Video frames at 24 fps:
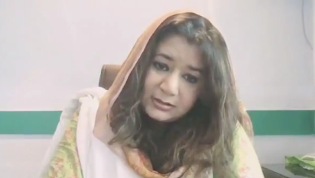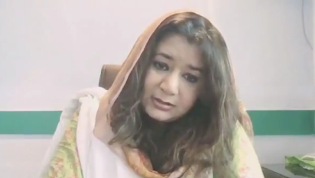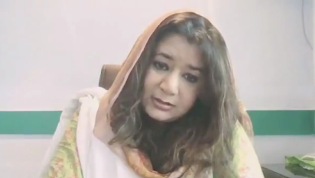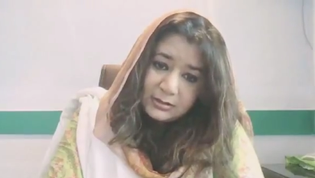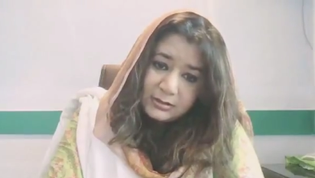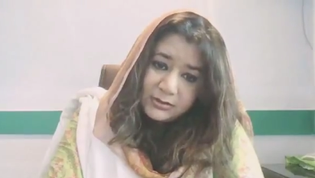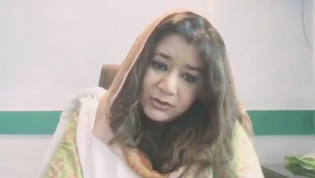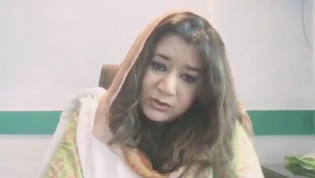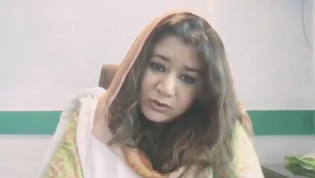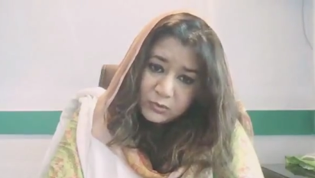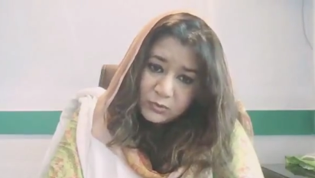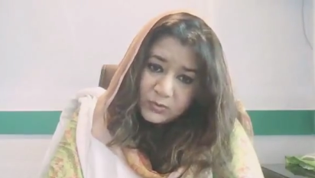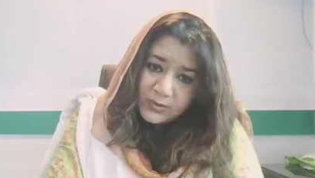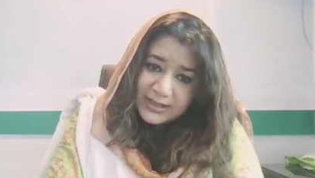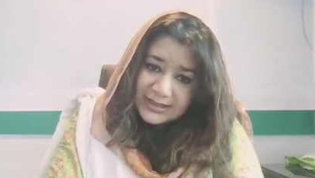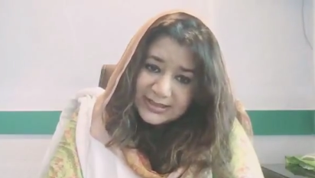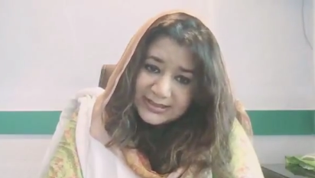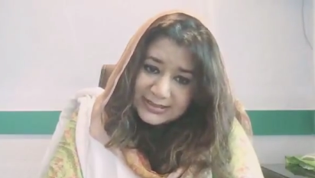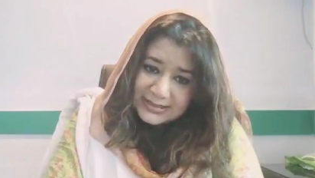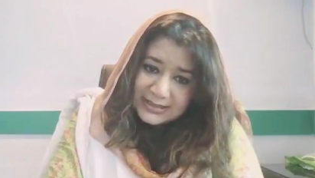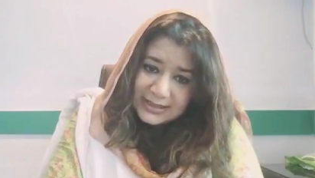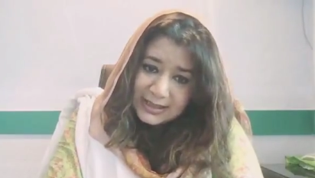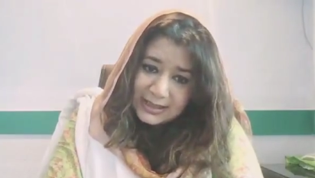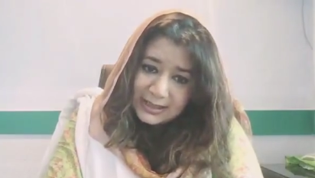
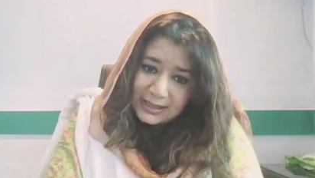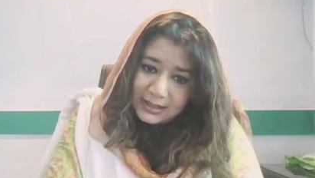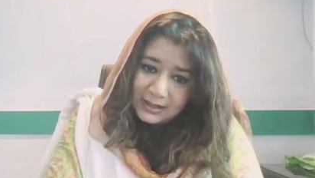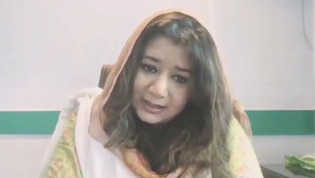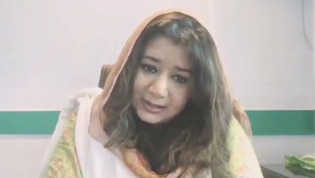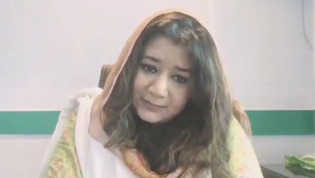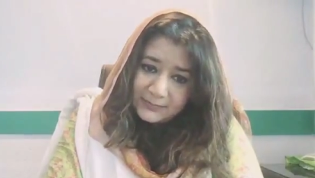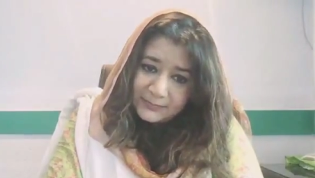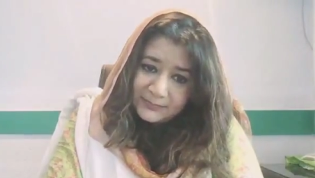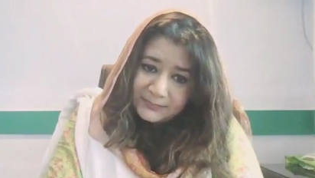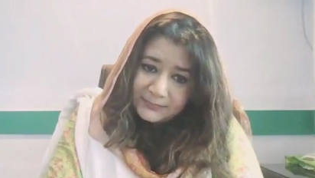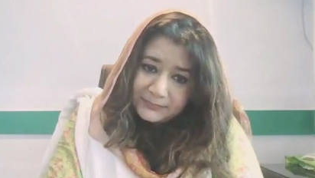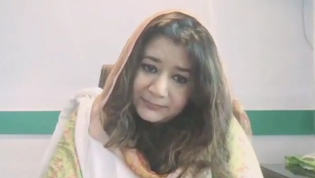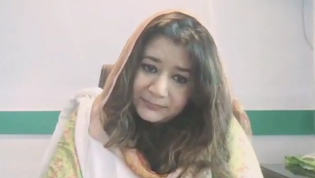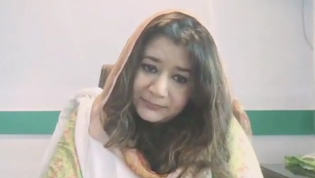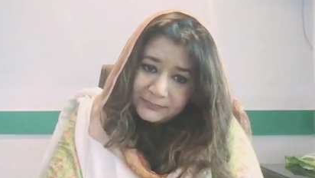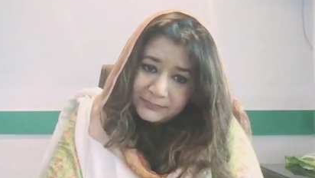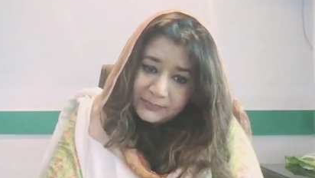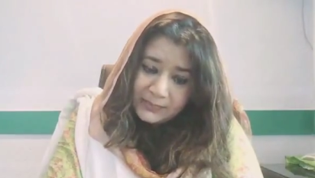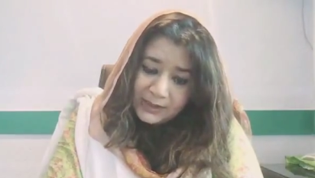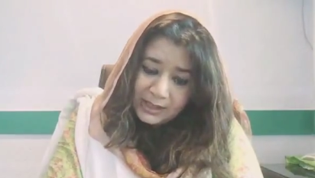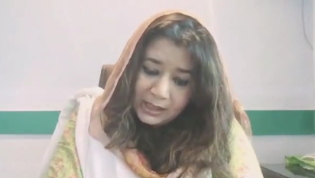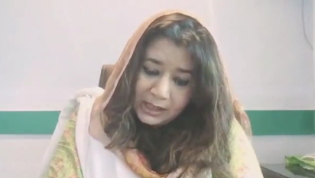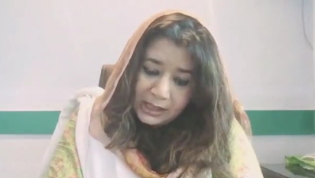USA,
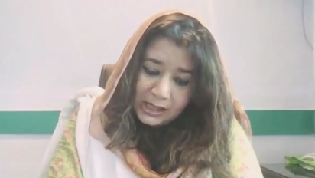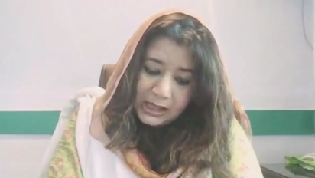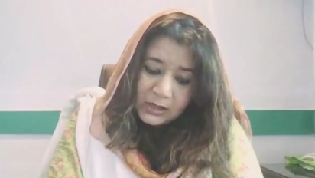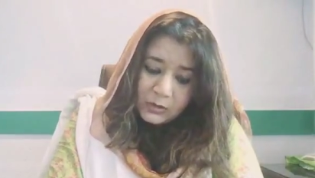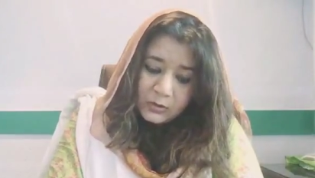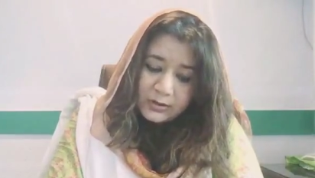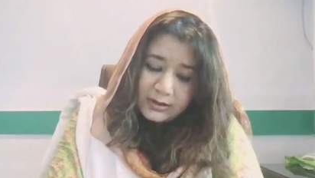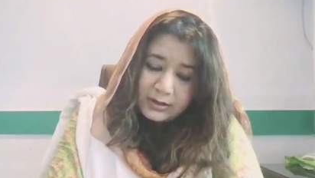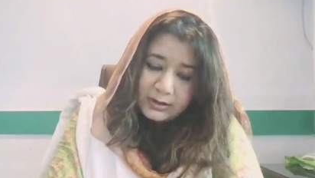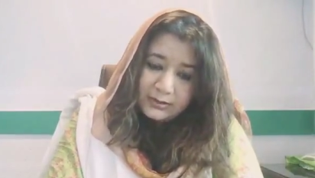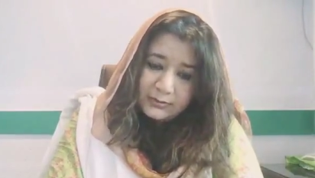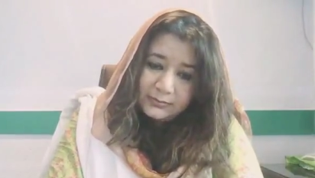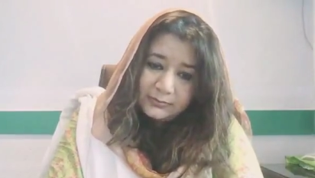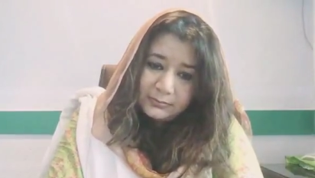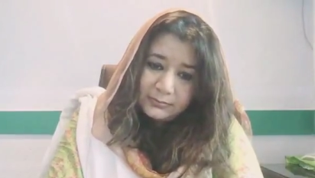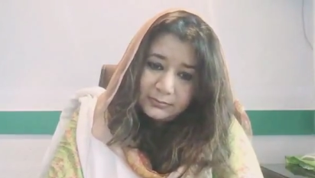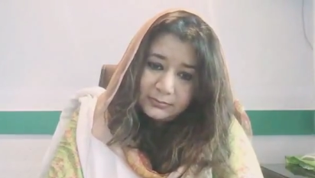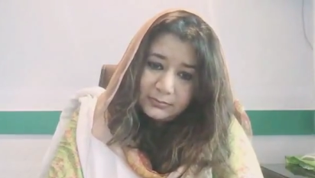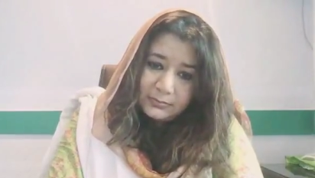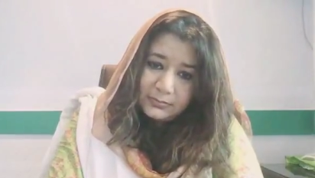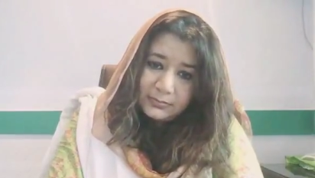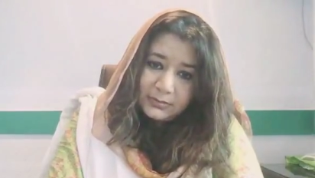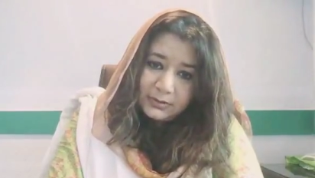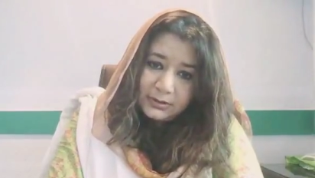how come
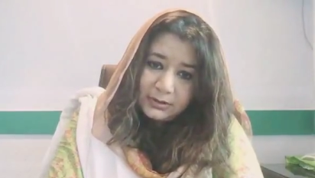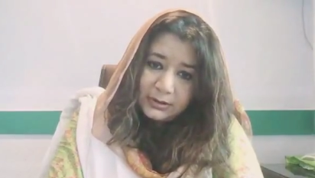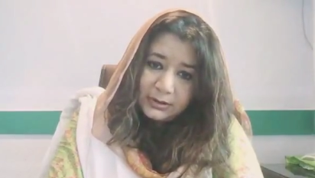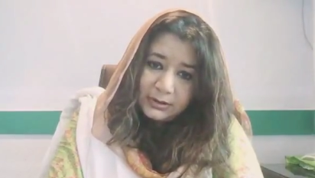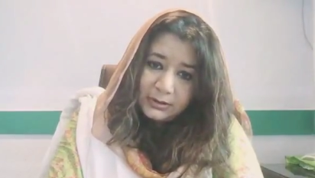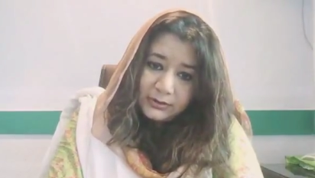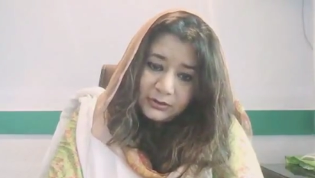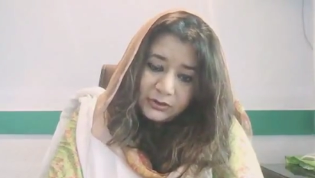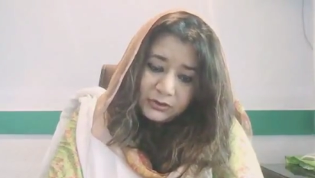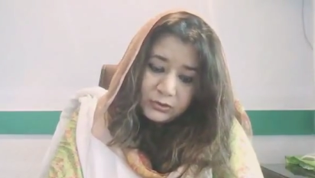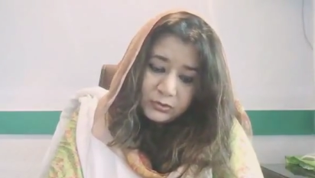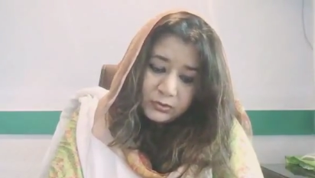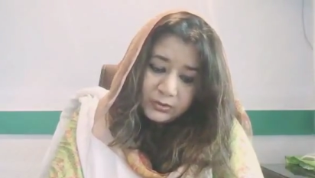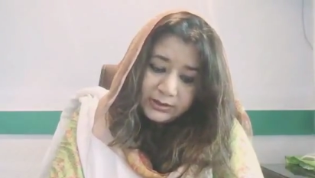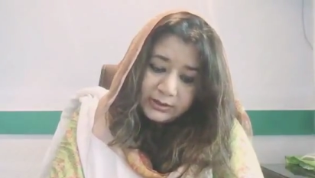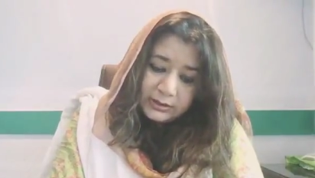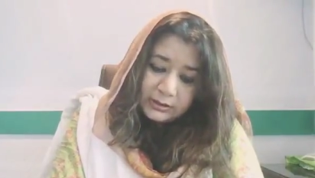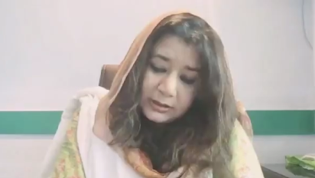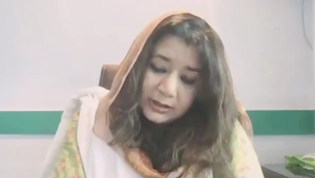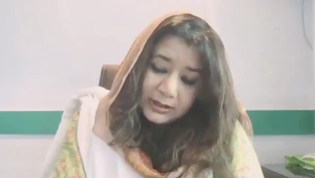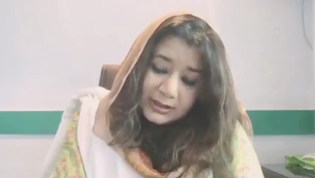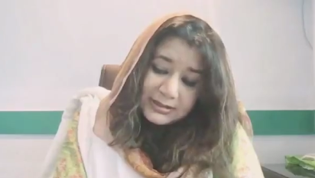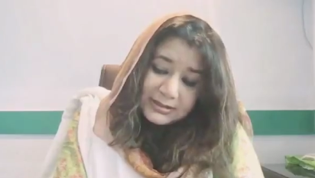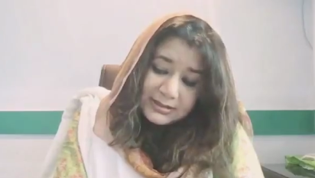you are
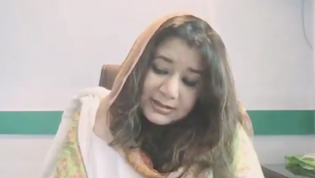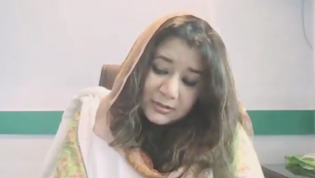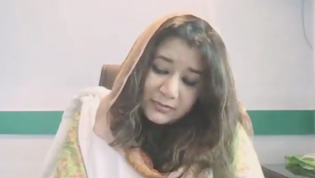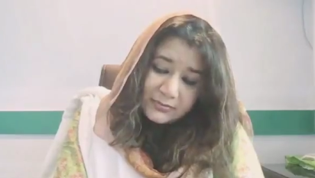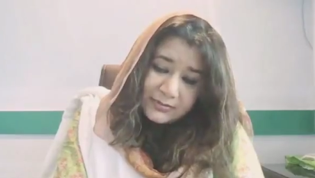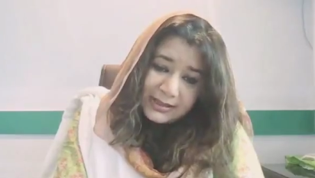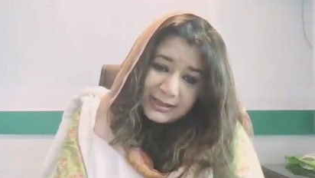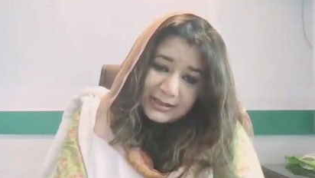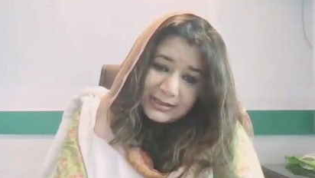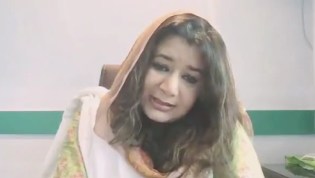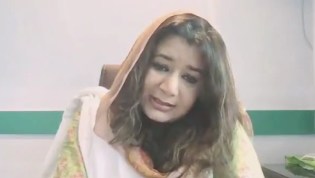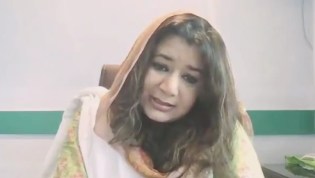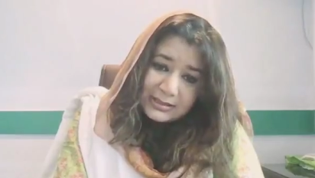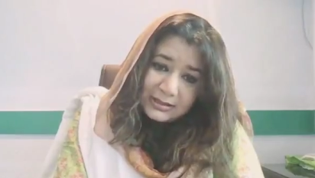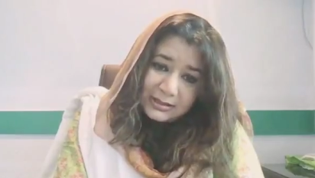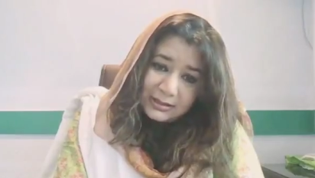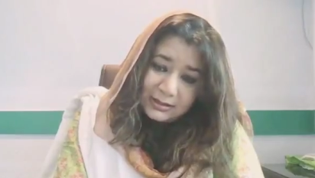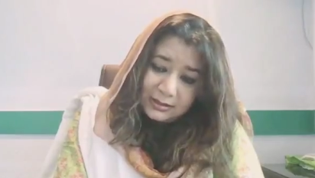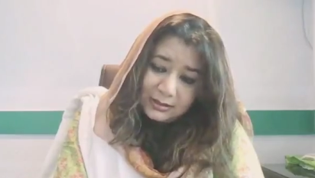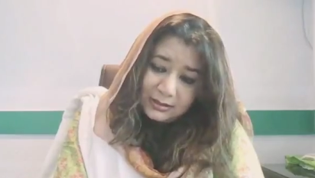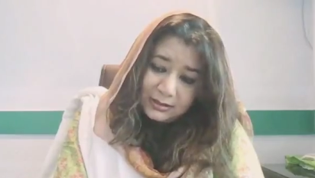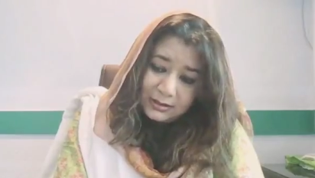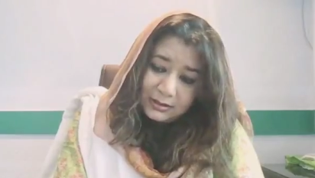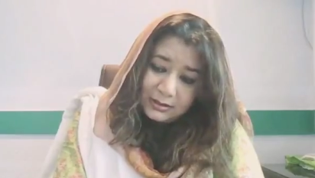not
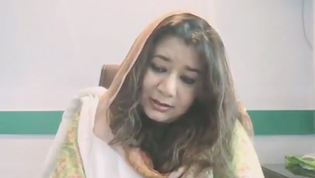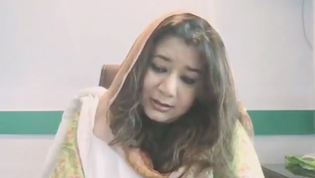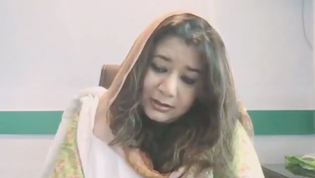directing